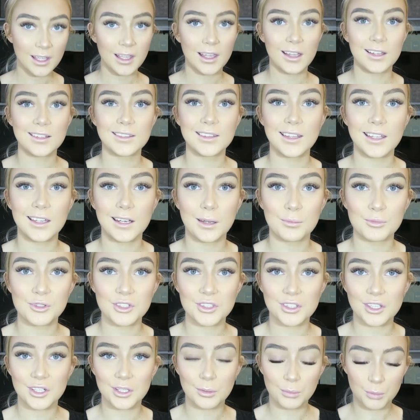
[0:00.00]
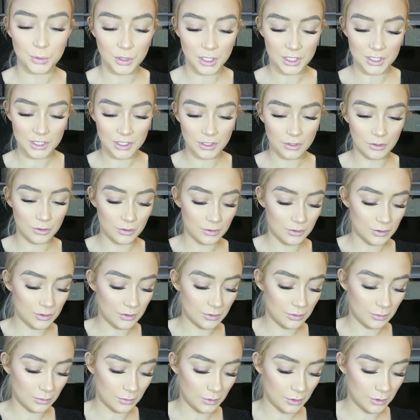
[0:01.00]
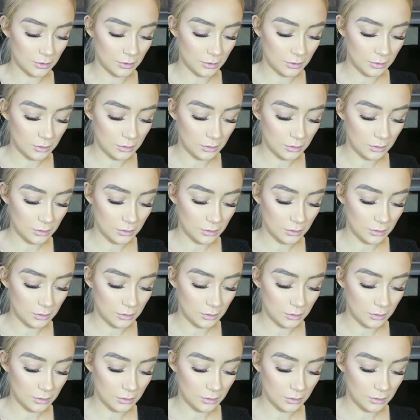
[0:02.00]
And then I'm just going to brush those through.